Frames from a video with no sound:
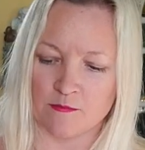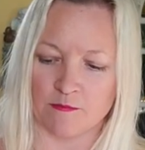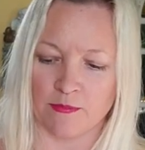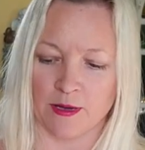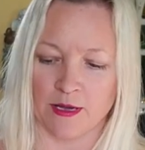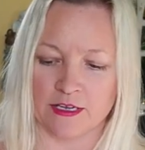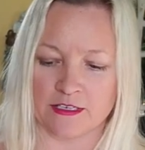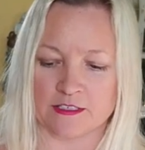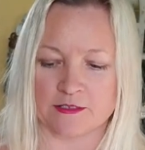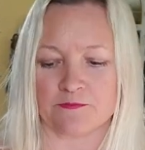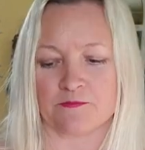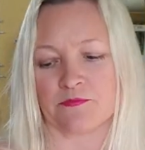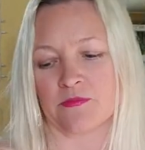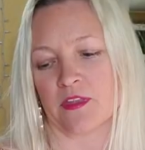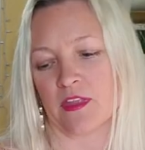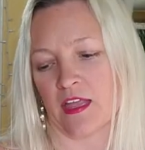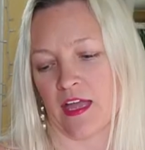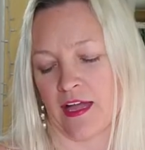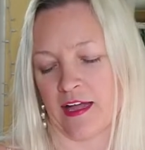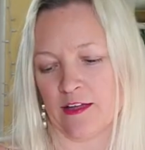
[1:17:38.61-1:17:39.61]
But
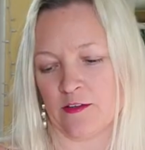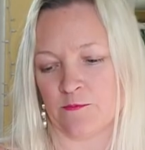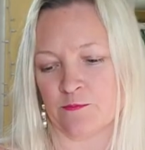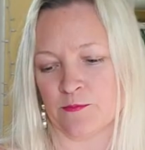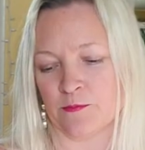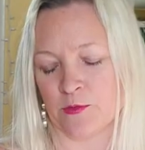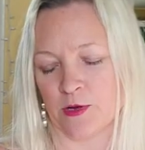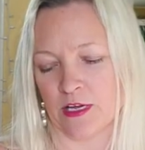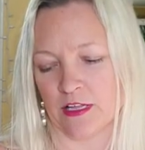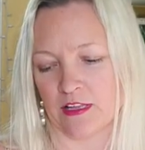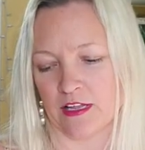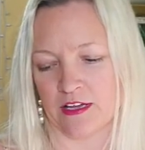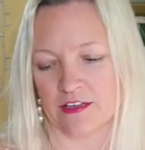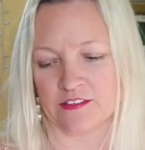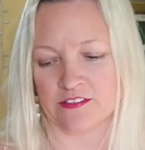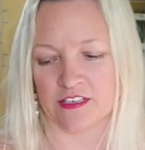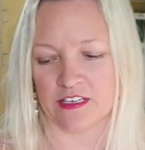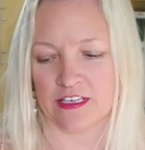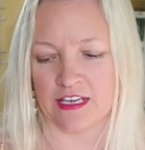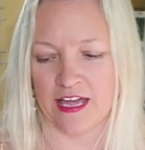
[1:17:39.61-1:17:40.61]
I'm
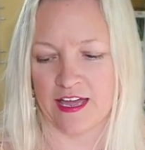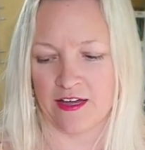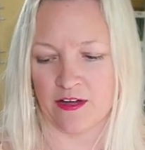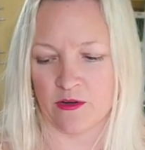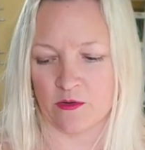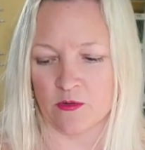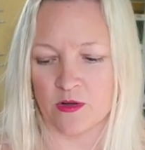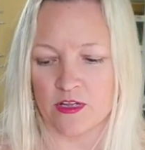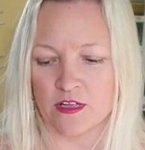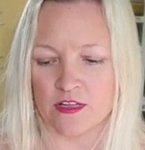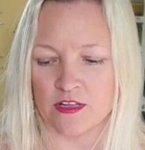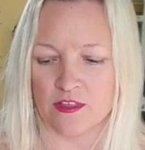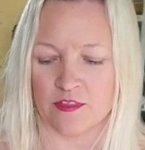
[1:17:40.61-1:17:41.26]
realizing now